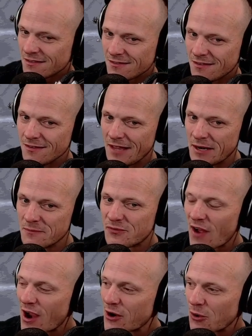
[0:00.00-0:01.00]
Let him
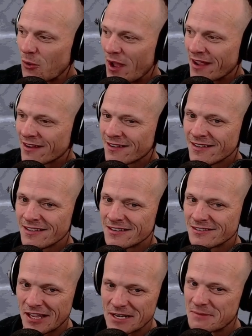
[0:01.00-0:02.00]
fire away.
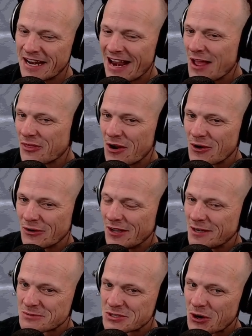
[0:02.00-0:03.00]
Let him get out there and let
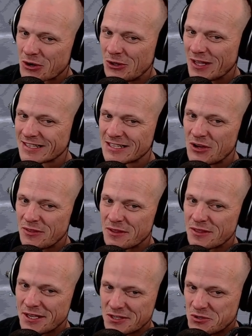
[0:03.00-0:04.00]
him start collecting all the
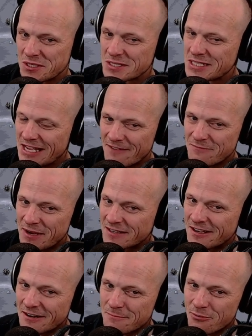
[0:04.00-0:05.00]
things. You can see I've made a
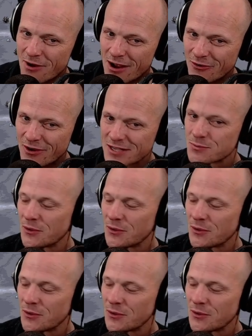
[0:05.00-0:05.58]
ton of progress.